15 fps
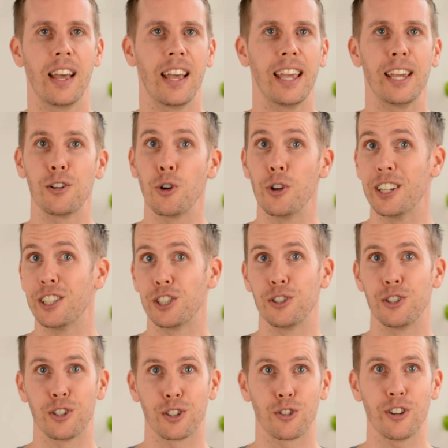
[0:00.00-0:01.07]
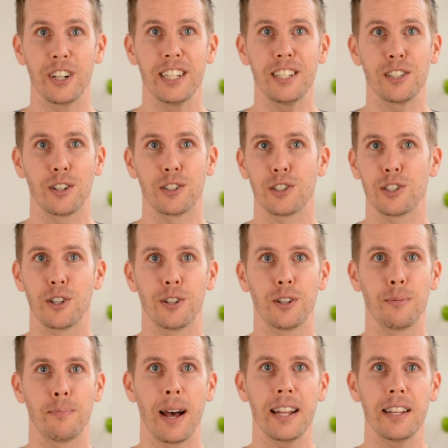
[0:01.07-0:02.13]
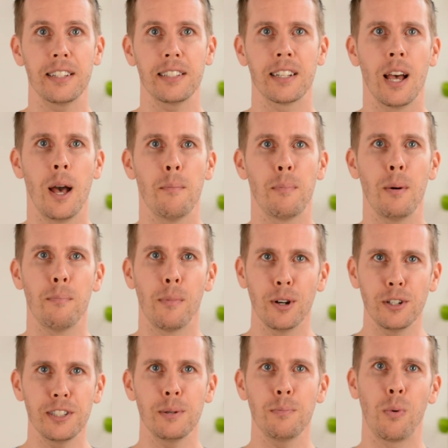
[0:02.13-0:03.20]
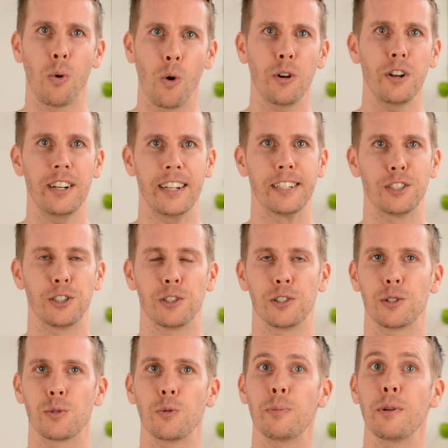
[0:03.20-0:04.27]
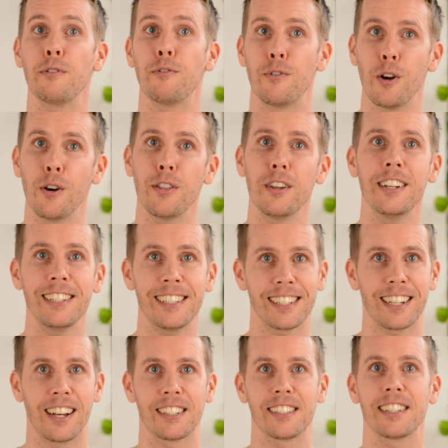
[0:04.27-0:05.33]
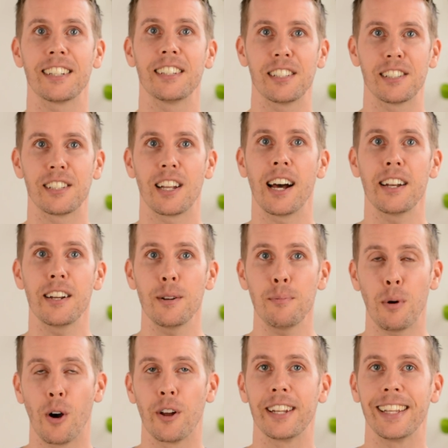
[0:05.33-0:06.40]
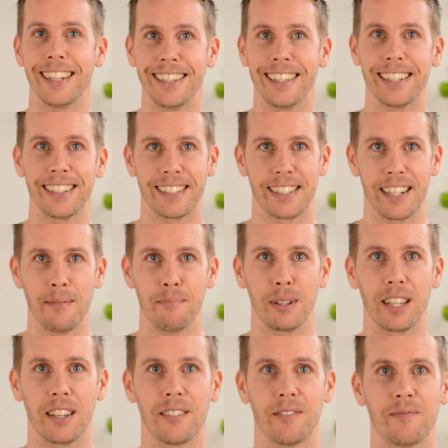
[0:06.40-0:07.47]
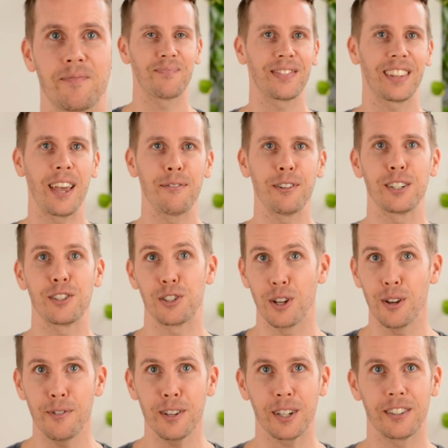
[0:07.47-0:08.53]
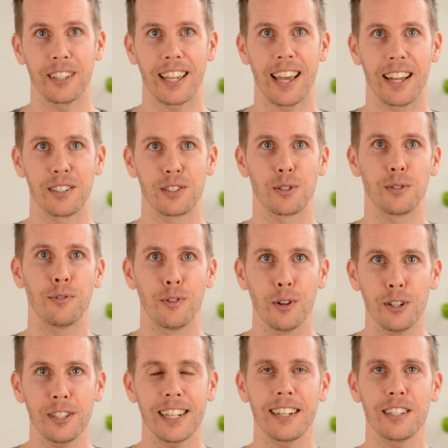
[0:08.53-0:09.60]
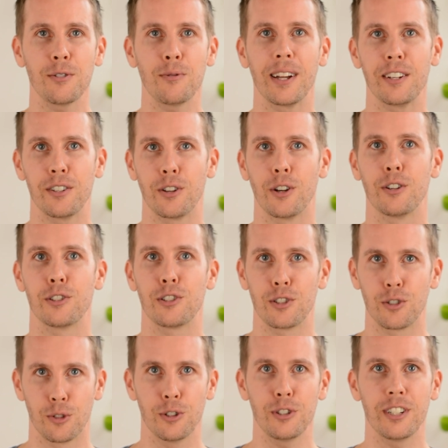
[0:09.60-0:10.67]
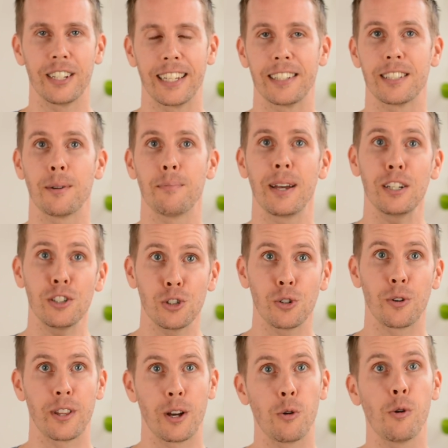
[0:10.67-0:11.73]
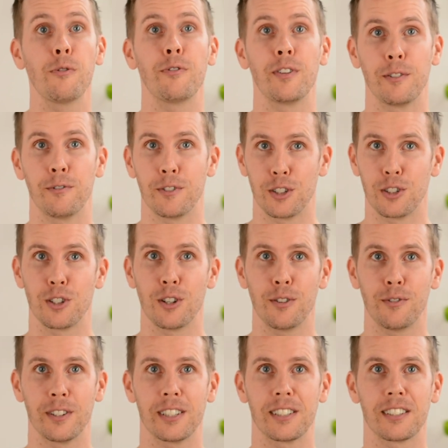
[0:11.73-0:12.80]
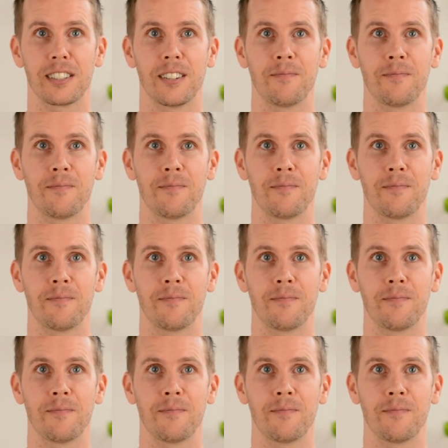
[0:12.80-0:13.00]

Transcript: It could issue decrees on certain matters, but most important issues would be further discussed and decided upon in the assembly. Everyone serving on the council first had to undergo scrutiny to make sure they were fit for service.